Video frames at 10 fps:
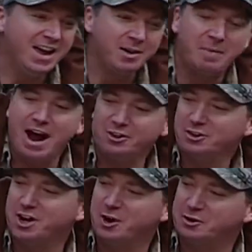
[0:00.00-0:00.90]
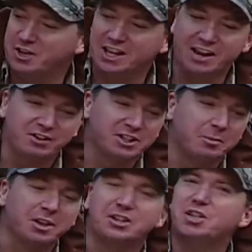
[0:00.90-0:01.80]
Mountain goats, they live in some
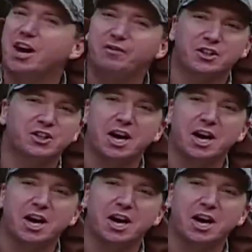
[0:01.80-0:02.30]
of the toughest